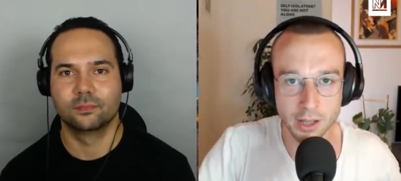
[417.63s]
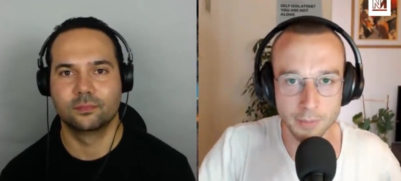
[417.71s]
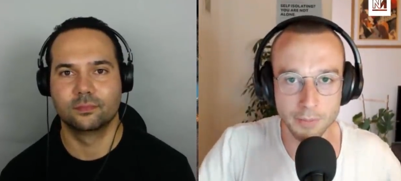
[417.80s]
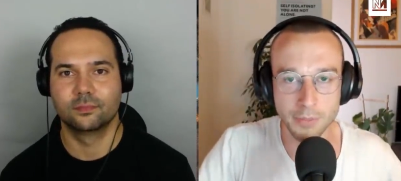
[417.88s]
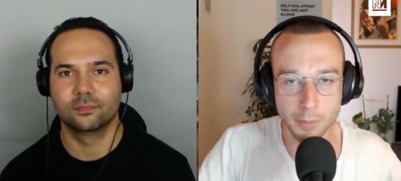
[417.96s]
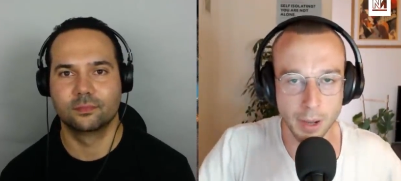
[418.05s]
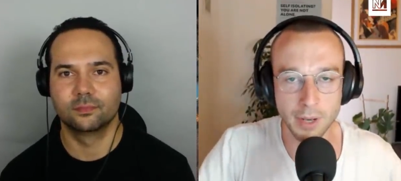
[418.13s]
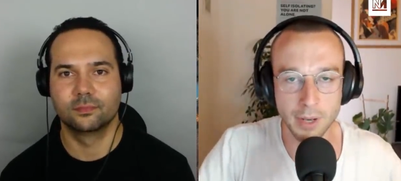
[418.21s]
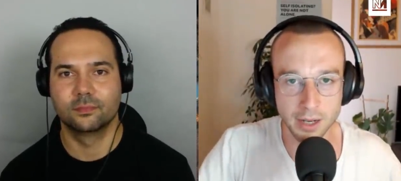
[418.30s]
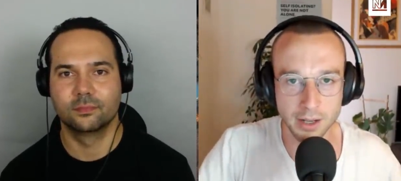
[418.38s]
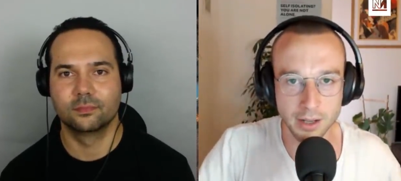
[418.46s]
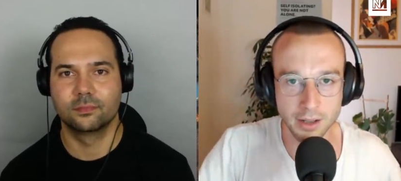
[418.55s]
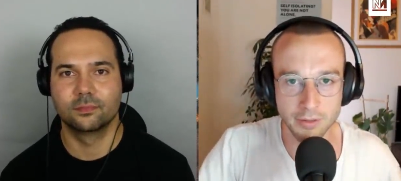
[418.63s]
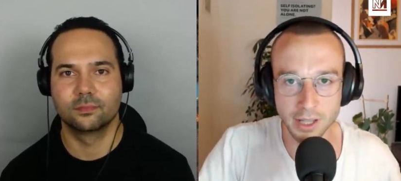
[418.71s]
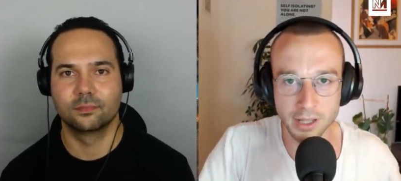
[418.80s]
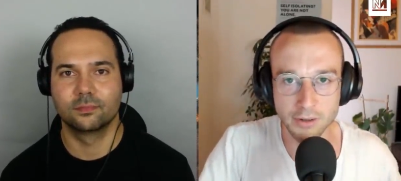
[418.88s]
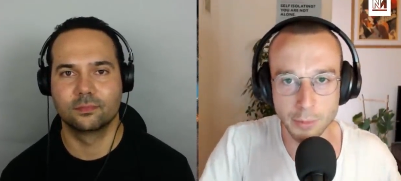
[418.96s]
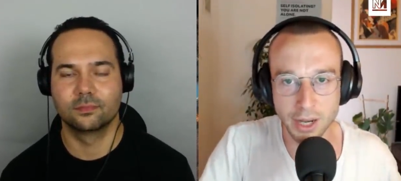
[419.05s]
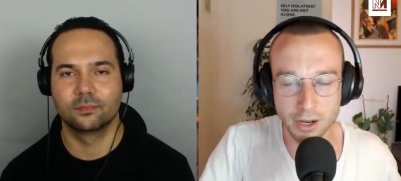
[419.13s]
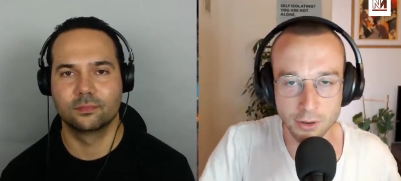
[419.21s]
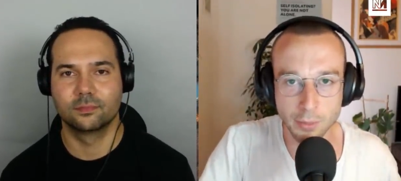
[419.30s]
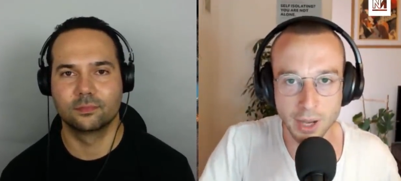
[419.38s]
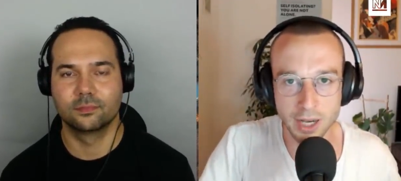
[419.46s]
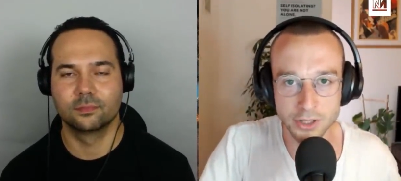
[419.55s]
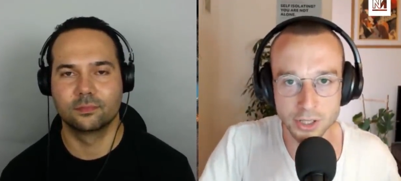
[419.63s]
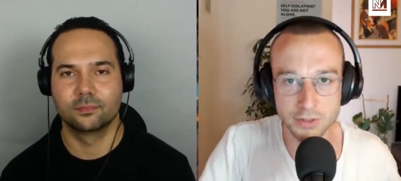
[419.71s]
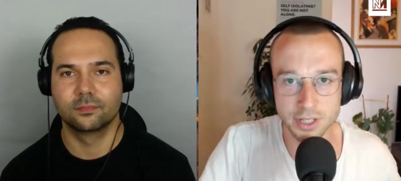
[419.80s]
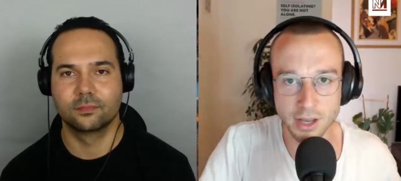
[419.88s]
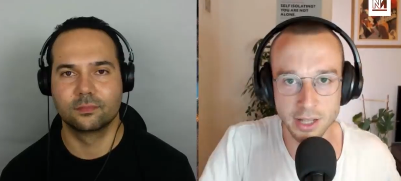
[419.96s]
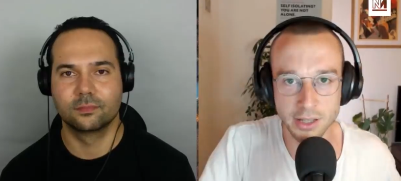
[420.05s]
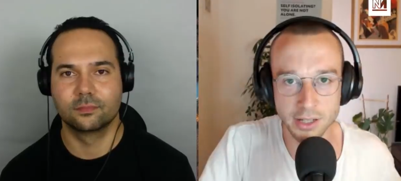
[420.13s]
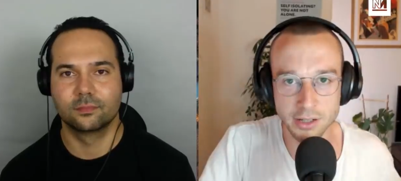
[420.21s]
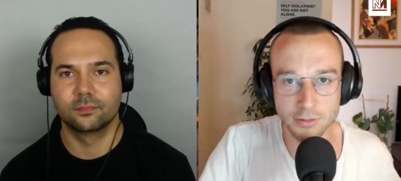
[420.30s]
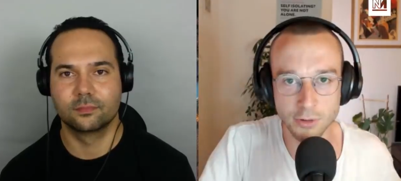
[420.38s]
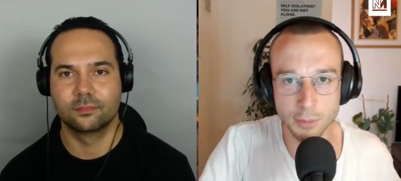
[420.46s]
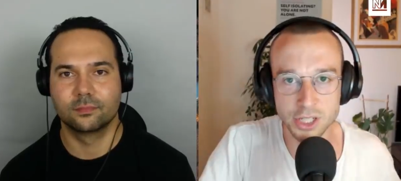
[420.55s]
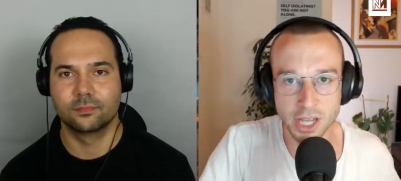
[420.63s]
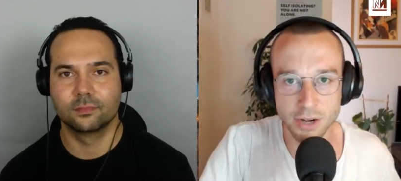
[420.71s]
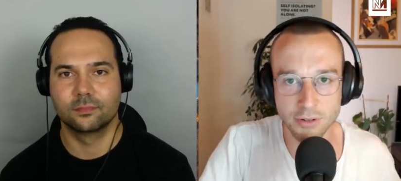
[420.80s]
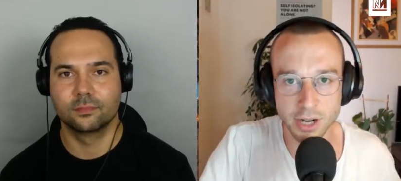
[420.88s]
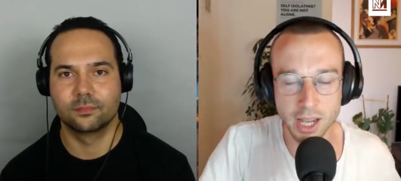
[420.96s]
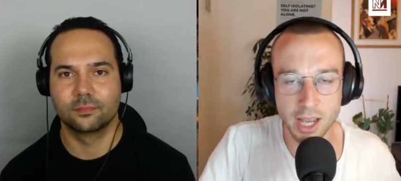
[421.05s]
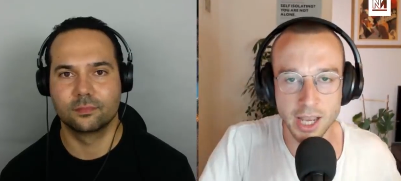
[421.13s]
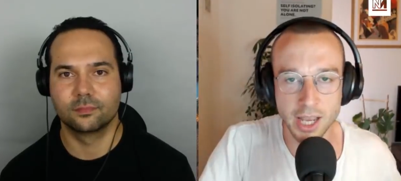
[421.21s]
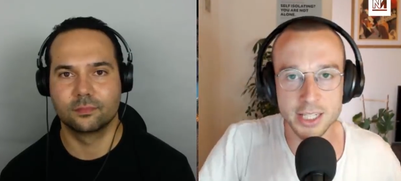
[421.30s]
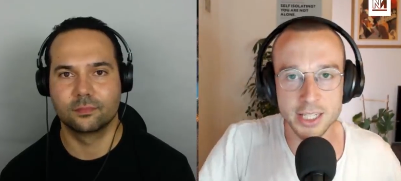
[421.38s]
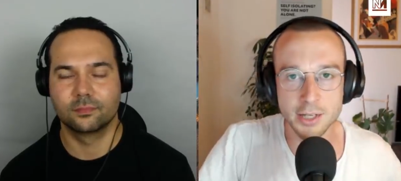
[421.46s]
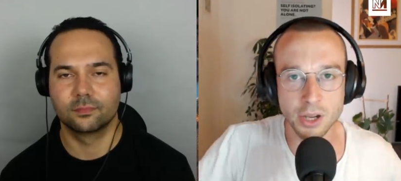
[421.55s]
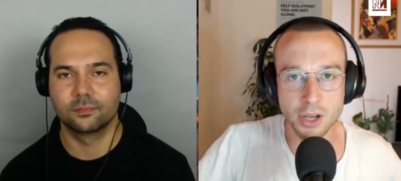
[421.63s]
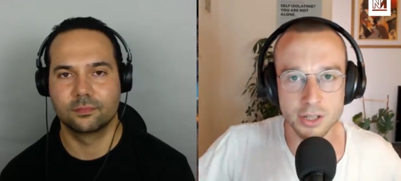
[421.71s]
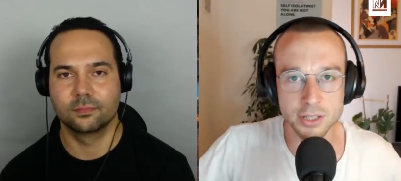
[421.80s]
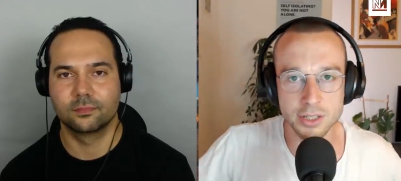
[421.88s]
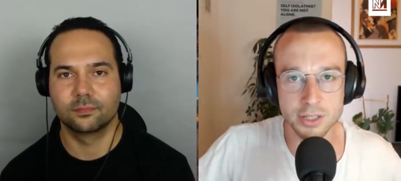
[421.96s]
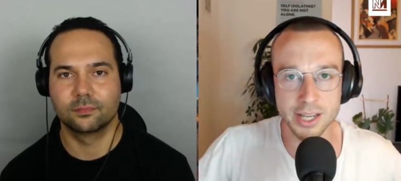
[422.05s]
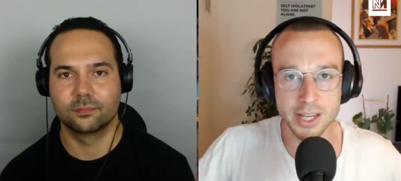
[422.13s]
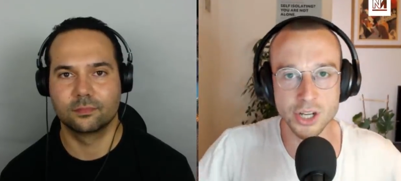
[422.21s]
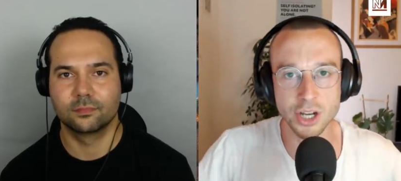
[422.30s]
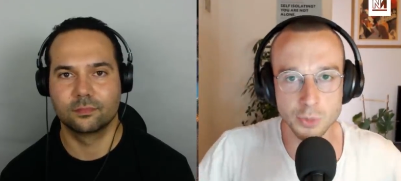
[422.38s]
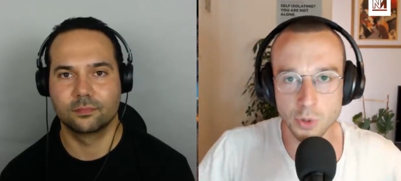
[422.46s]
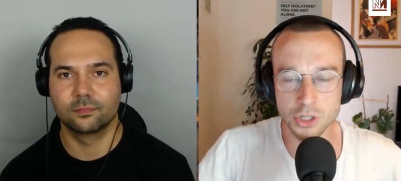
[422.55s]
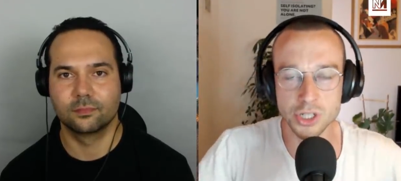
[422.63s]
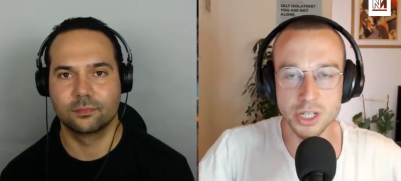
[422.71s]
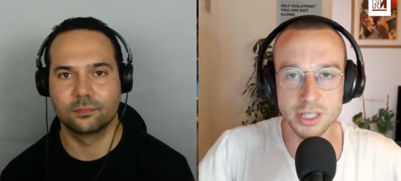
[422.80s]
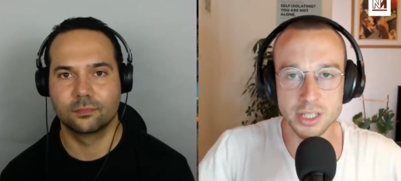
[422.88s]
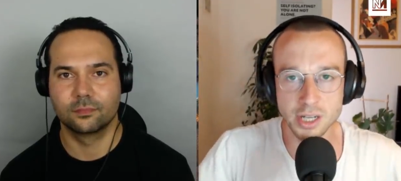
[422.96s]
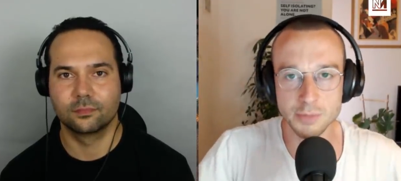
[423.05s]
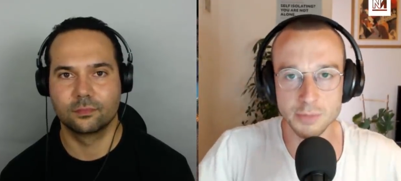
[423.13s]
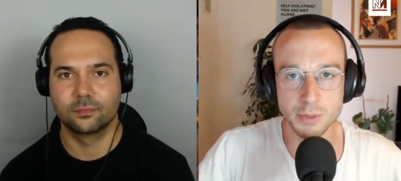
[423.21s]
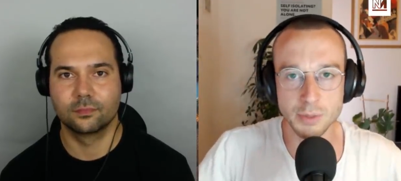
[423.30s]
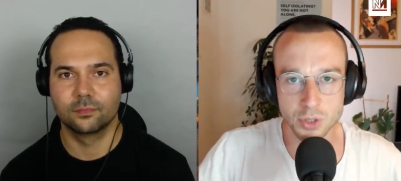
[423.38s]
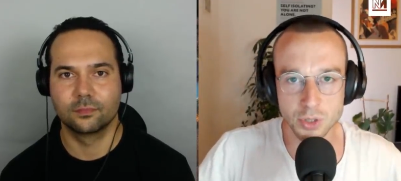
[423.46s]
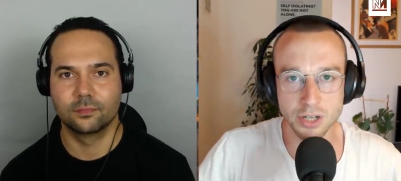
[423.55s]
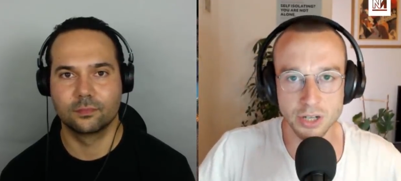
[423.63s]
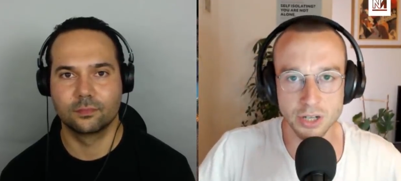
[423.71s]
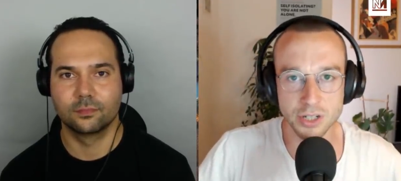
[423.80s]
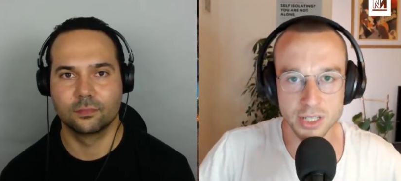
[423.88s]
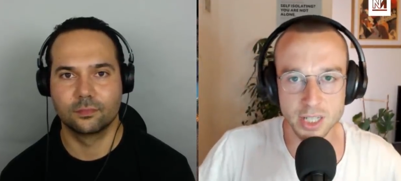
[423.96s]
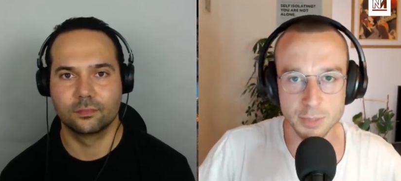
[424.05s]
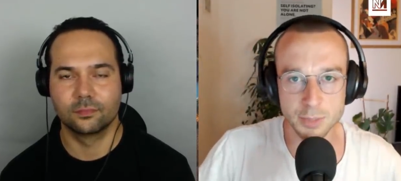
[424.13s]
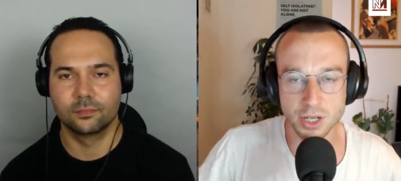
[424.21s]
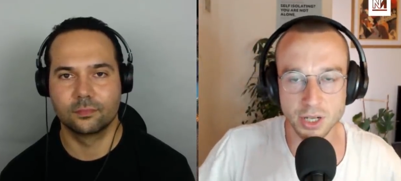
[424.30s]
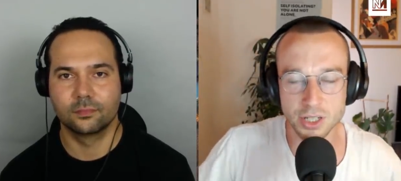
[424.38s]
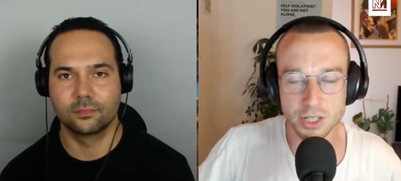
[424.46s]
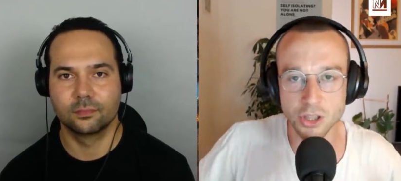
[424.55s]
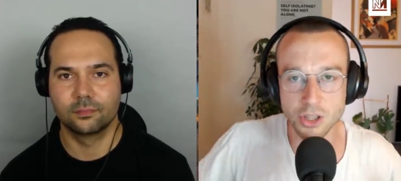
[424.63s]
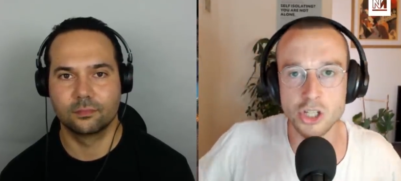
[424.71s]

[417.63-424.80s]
Speaker 1: the the public think that Rebecca Long-Bailey should have resigned than Robert Jenrick isn't because they judge what she's done to be more serious. It's because the don't